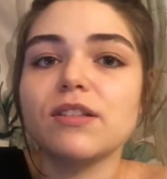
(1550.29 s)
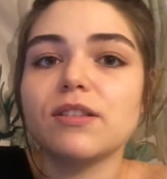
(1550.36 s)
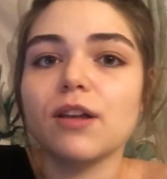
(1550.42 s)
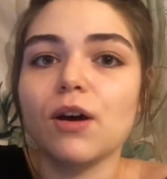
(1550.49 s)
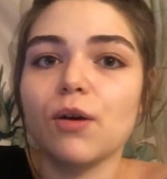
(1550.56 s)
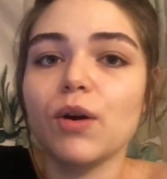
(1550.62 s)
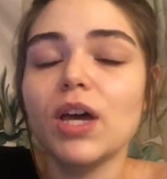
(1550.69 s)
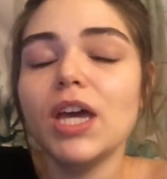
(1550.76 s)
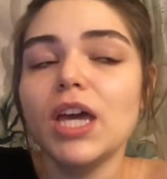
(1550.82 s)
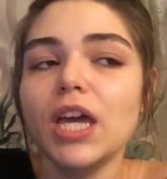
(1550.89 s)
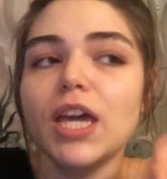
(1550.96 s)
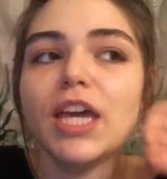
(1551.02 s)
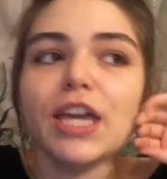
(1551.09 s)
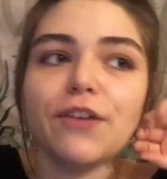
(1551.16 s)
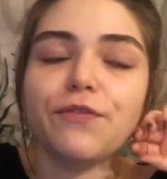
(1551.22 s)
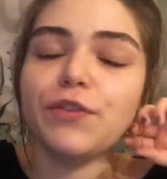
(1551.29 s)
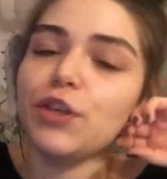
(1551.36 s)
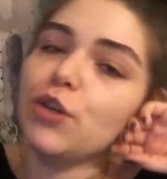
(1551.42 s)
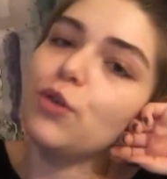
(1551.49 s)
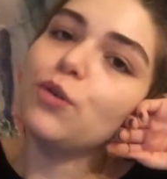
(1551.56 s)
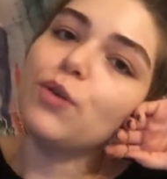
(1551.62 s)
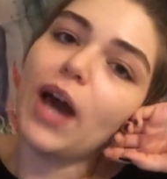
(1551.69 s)
So if
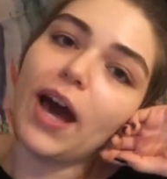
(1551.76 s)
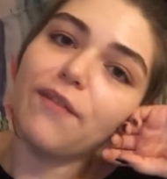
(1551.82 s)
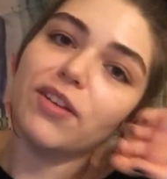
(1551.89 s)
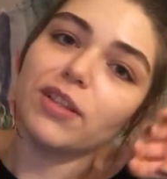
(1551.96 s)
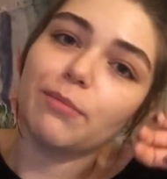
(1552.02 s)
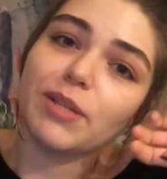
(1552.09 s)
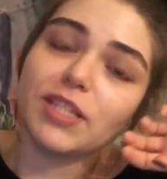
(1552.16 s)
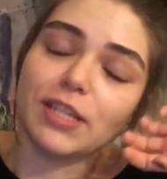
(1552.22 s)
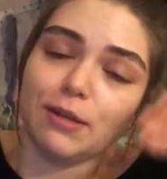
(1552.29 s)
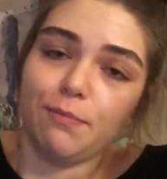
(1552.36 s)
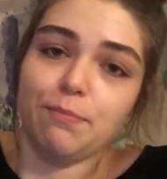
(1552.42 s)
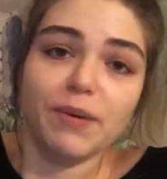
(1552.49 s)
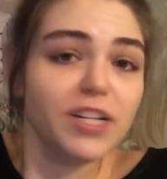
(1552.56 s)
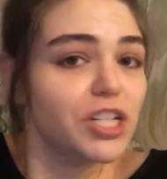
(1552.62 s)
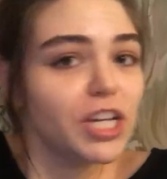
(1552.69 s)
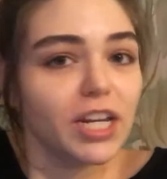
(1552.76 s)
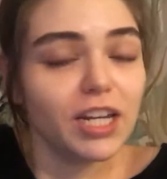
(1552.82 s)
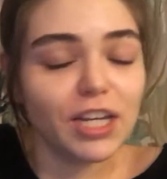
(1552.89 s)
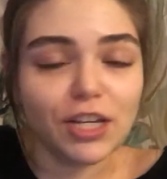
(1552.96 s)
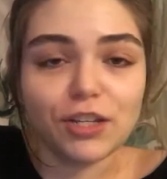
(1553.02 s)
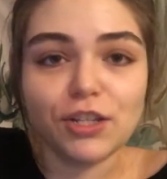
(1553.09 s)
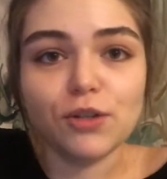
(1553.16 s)
you have a limited budget
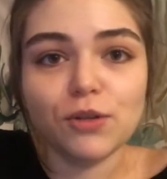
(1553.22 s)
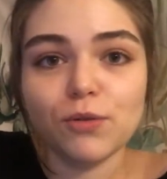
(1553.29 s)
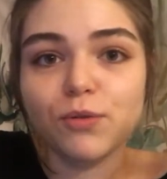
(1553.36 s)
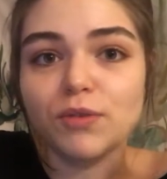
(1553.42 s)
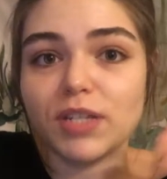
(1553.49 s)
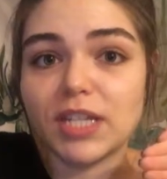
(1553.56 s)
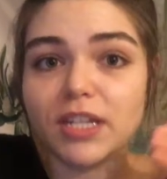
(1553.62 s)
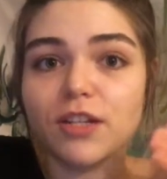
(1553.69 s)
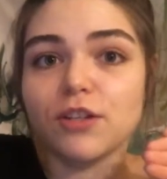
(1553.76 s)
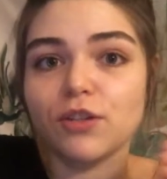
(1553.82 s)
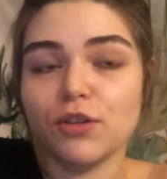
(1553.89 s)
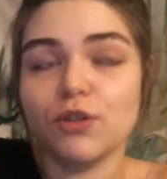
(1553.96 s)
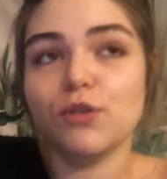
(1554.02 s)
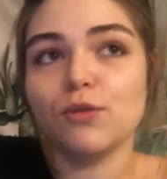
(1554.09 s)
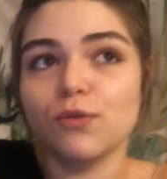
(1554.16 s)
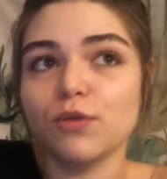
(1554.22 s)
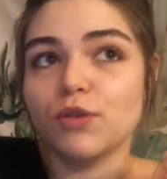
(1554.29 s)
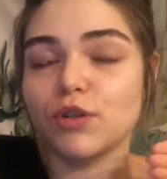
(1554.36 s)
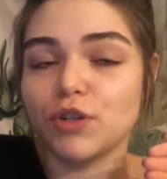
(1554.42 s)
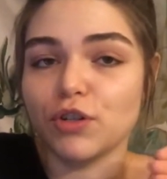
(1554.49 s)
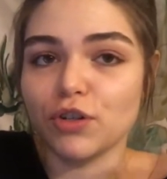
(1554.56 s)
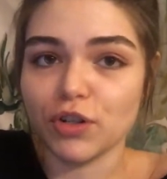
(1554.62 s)
and you need a new
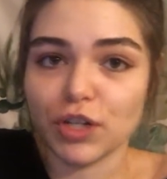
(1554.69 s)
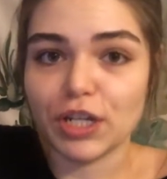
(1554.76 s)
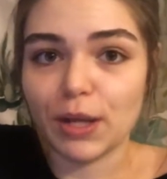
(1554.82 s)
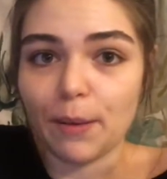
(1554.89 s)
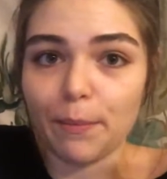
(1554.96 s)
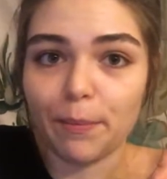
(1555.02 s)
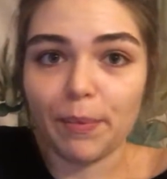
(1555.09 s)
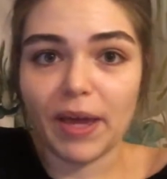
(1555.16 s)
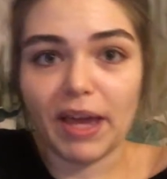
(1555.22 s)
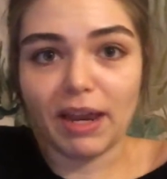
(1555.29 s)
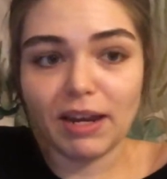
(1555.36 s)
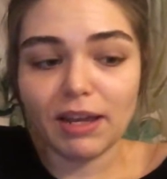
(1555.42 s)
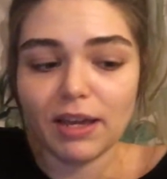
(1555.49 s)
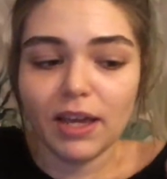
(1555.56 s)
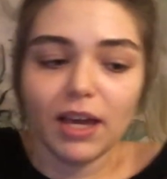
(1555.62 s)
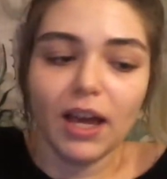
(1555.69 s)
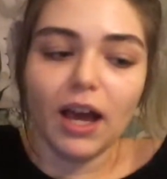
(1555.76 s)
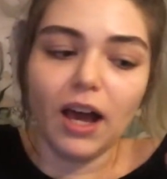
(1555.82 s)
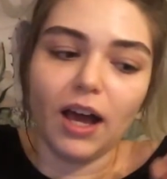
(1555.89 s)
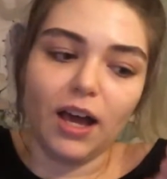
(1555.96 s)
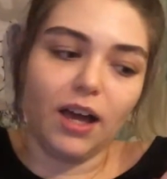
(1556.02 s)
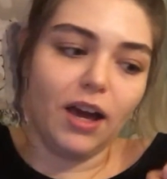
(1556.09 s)
good bed,
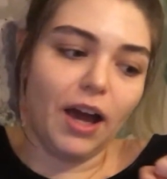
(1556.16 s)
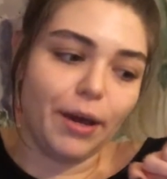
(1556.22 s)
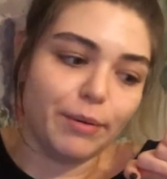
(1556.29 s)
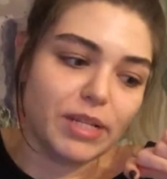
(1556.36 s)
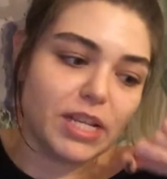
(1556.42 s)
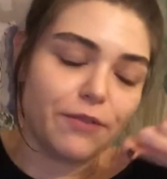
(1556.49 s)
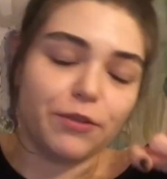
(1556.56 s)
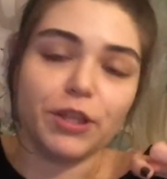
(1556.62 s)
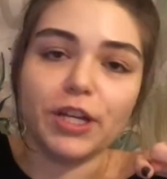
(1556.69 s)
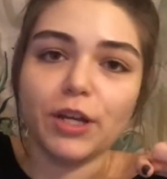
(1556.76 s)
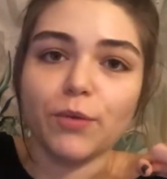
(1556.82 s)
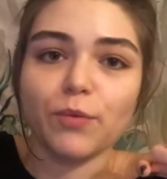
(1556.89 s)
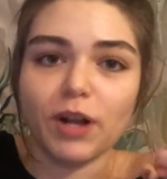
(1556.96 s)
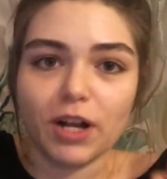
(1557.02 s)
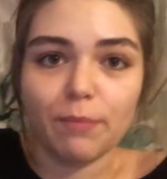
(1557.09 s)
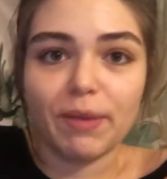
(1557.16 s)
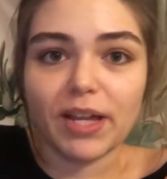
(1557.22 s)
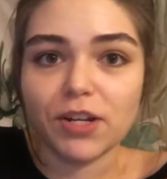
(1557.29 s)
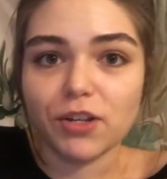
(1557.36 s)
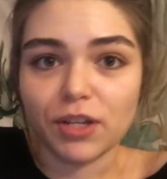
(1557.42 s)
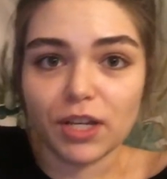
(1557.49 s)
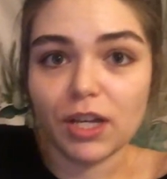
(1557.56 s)
I would definitely
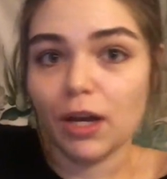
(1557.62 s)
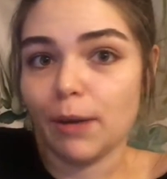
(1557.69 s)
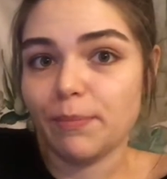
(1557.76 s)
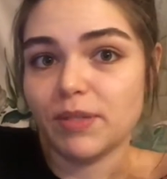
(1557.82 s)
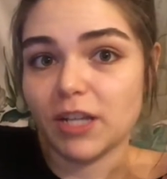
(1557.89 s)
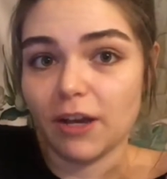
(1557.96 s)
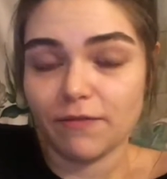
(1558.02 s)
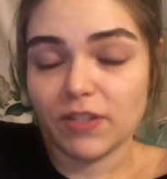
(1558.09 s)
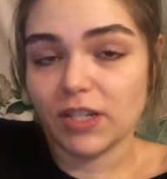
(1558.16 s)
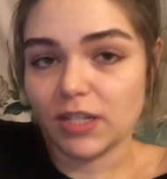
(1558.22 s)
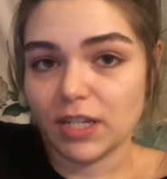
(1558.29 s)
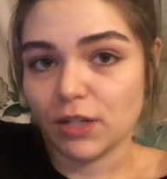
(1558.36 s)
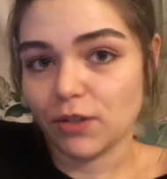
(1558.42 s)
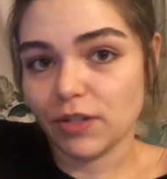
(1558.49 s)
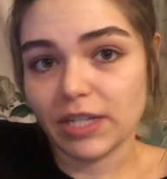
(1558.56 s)
recommend looking up Tuft & Needle.